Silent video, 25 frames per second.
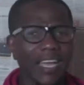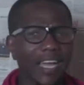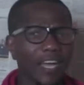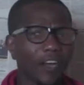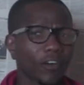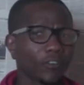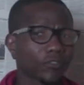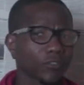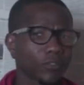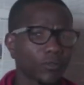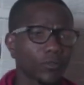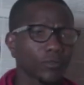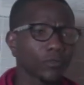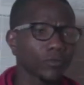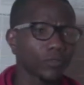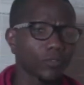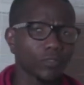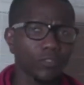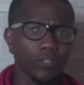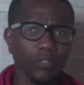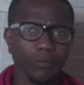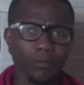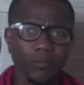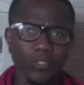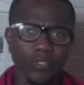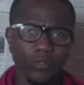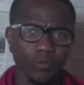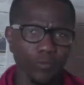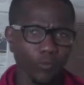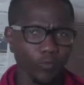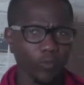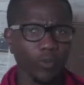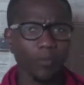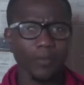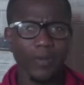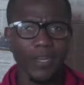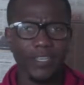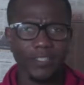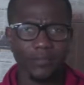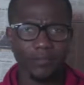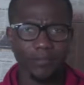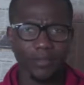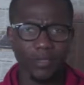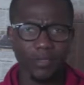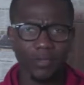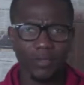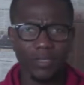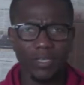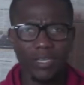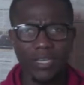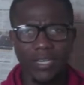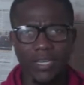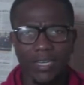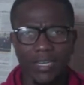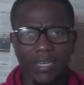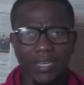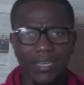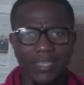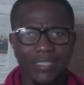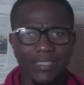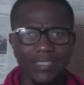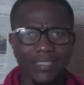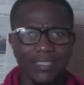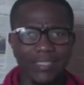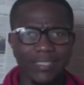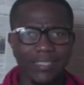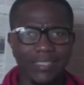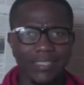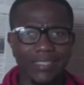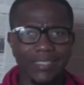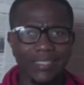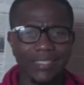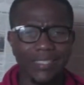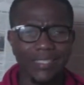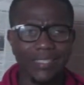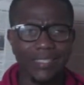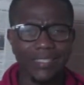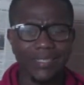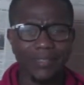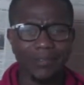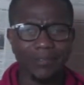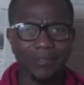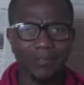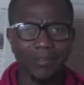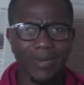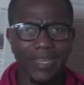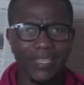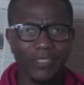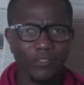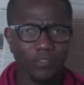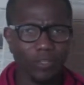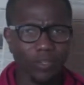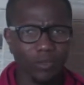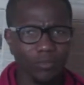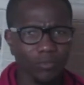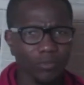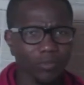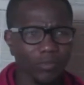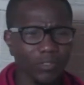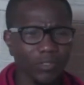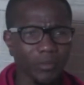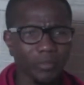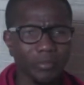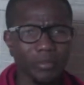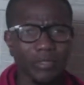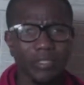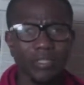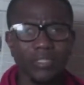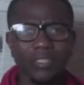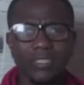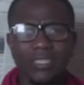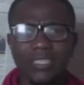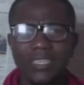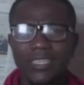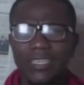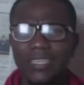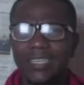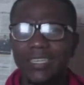I also looked up the Ufoma's blog, and then I stumbled upon